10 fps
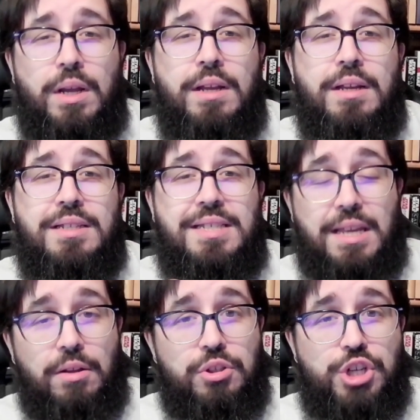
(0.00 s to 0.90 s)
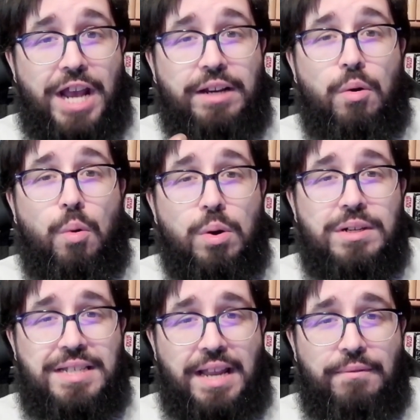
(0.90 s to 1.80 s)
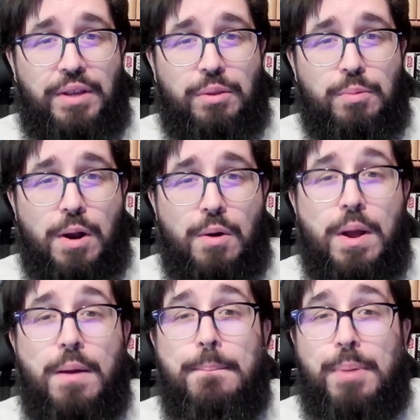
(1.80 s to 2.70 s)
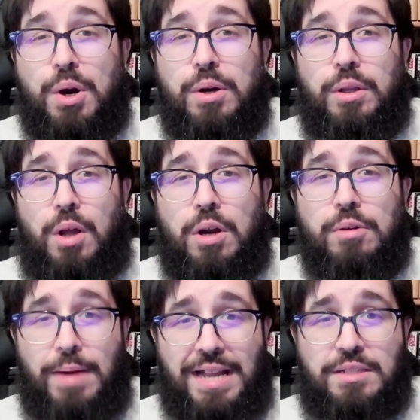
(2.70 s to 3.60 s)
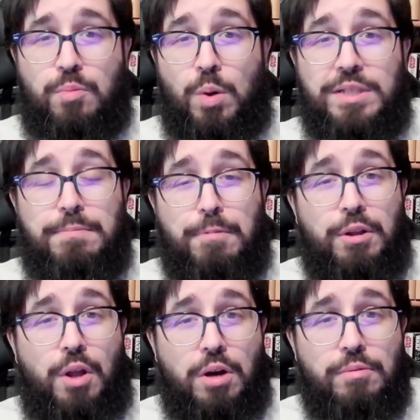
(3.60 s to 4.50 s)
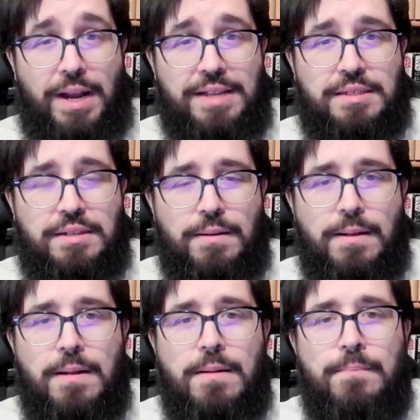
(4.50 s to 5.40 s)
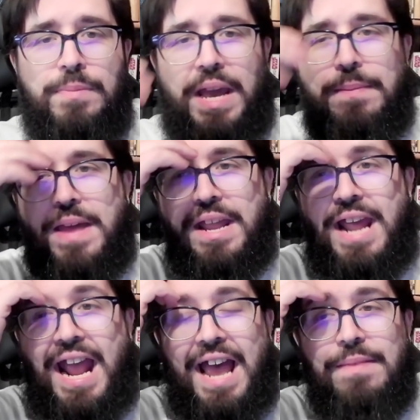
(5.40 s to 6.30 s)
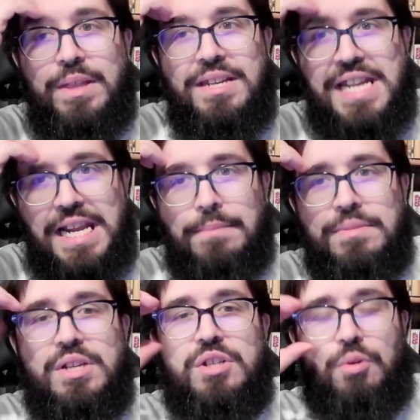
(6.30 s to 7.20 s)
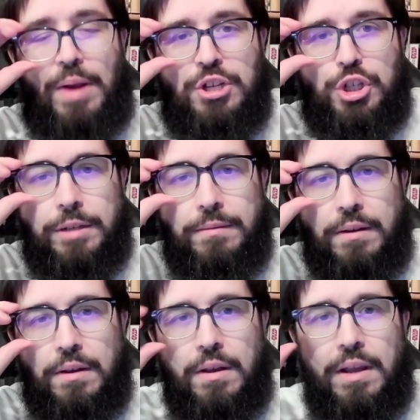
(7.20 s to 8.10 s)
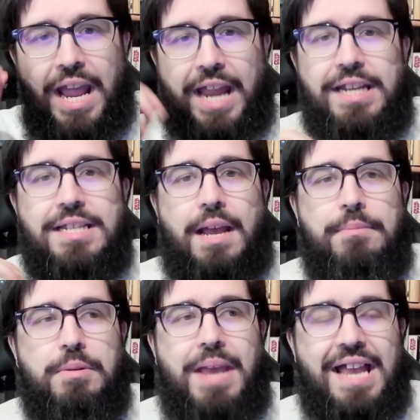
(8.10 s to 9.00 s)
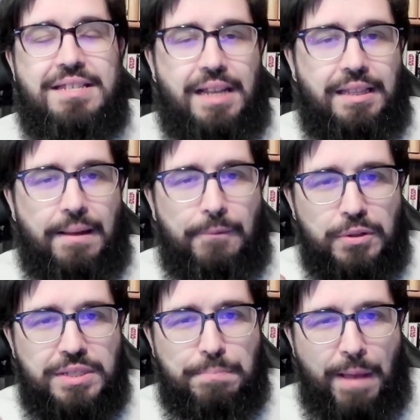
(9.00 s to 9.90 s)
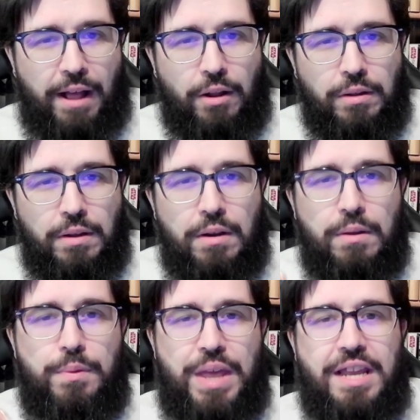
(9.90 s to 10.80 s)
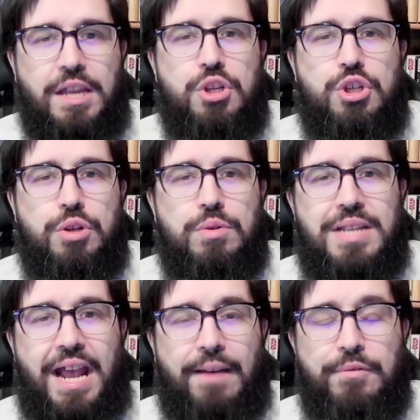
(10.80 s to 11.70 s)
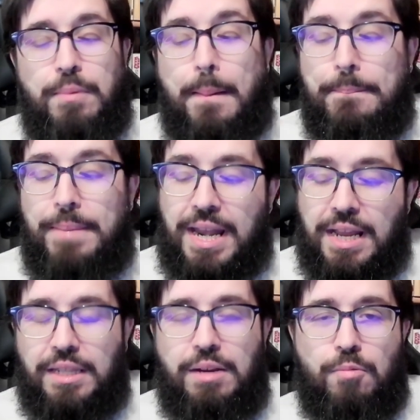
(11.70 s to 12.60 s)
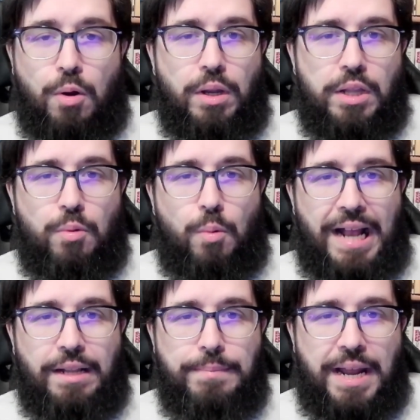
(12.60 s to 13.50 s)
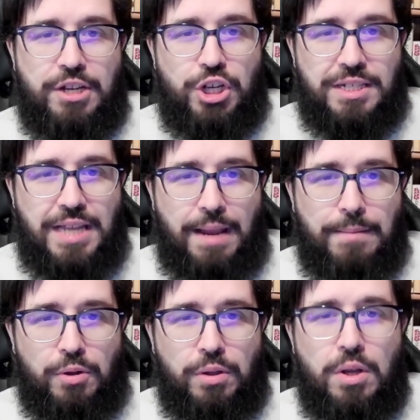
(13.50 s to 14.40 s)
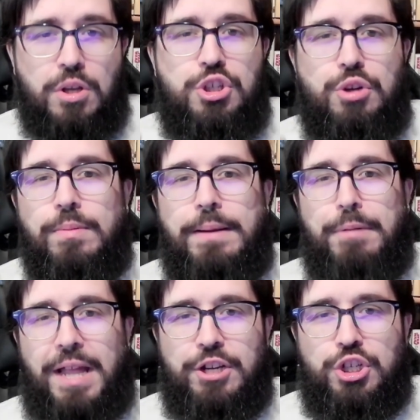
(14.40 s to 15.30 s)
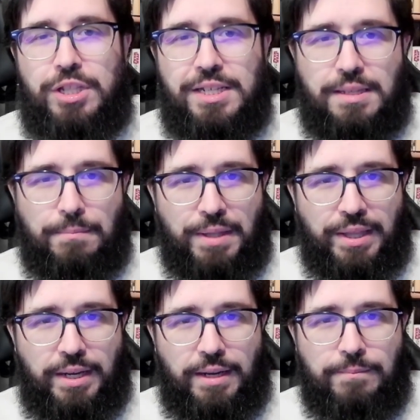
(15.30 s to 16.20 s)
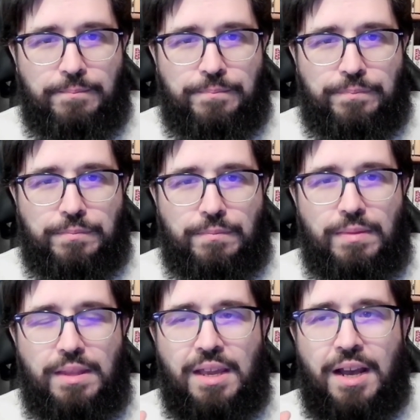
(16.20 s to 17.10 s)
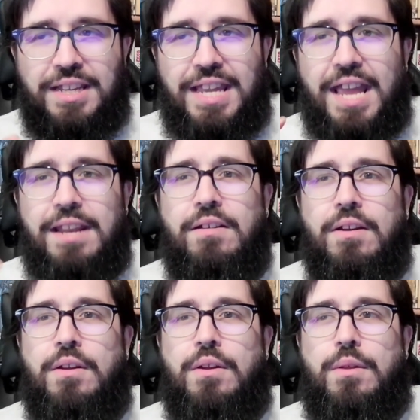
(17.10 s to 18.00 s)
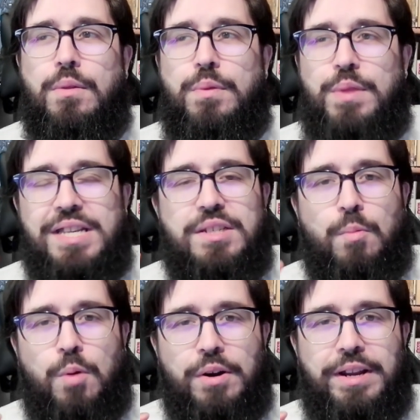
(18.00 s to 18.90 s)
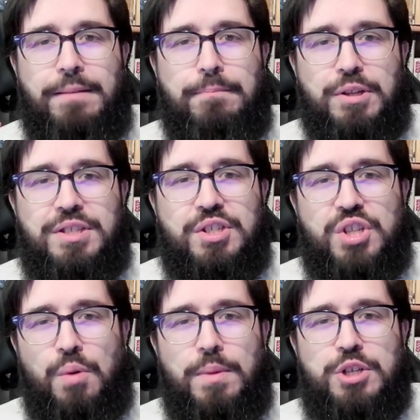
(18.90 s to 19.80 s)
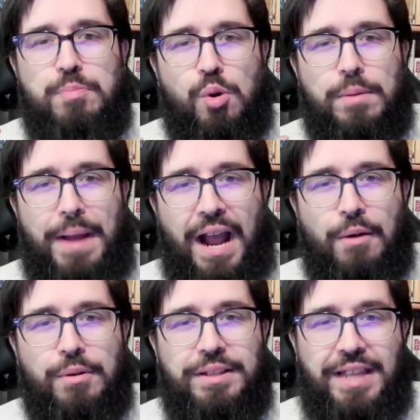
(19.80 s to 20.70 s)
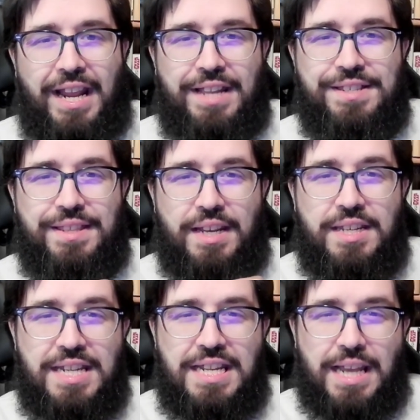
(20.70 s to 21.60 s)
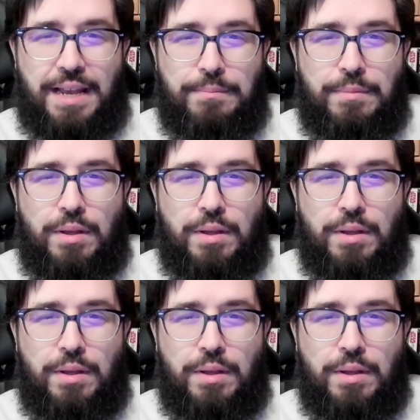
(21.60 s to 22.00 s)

skill check, or saving throw per long rest, once per long rest. And then at the DM's discretion, anytime you cast a leveled spell, they can choose to have you immediately roll on the wild magic table to replenish this ability. Again, this wording puts so much more power in the hands of the DM